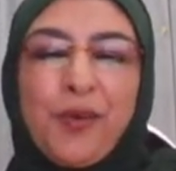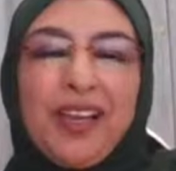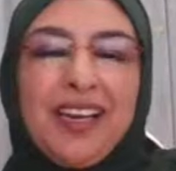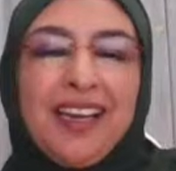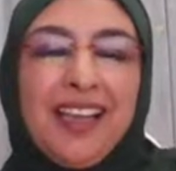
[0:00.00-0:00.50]

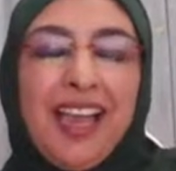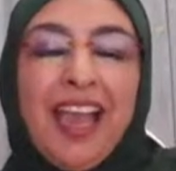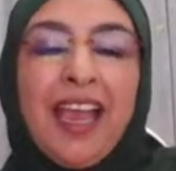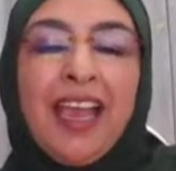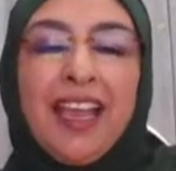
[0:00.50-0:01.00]

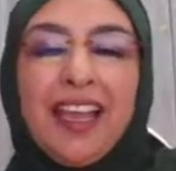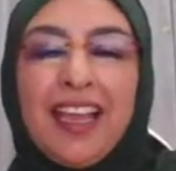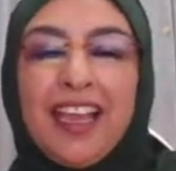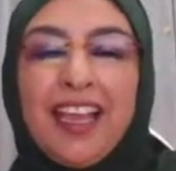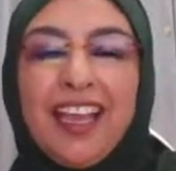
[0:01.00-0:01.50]

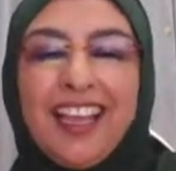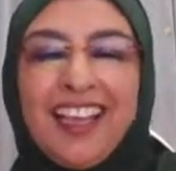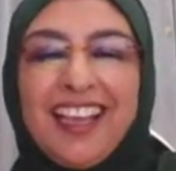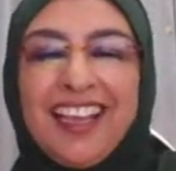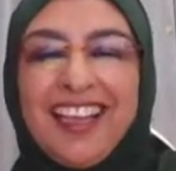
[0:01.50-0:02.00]
No words are spoken by the person on screen.